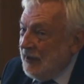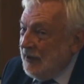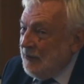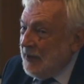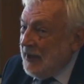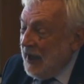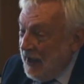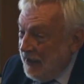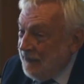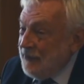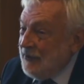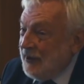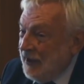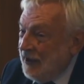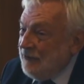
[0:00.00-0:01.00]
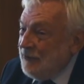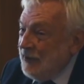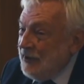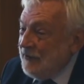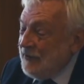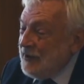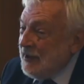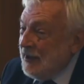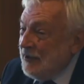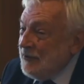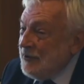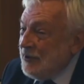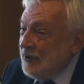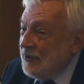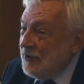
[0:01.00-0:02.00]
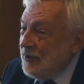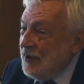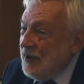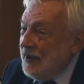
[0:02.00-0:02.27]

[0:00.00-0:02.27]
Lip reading: we have to get rid of CO2.